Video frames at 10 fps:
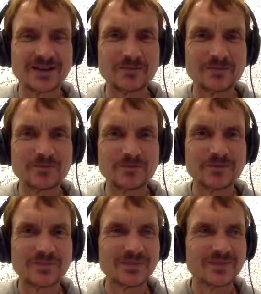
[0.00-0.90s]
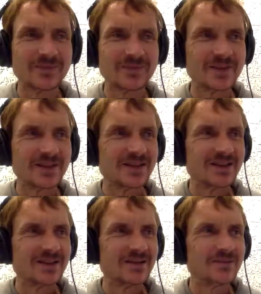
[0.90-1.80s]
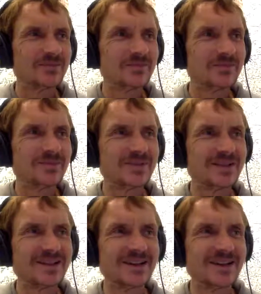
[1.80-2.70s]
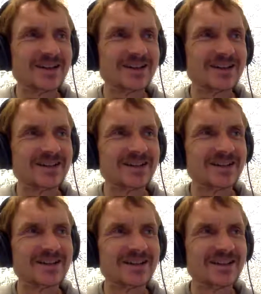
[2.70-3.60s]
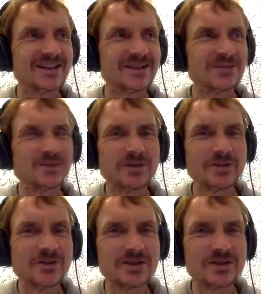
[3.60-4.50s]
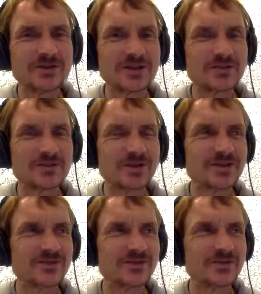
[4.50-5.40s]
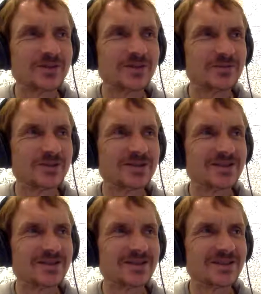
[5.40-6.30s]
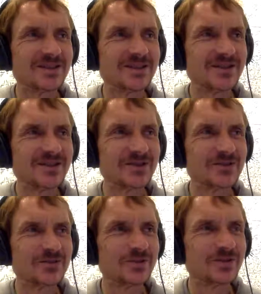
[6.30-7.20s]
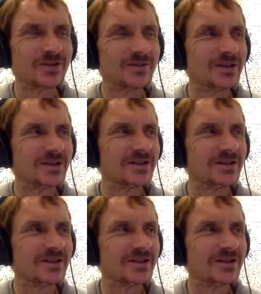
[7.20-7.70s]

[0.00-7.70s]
But and it will be a very different experience from reading Blitzed, the nonfiction book. But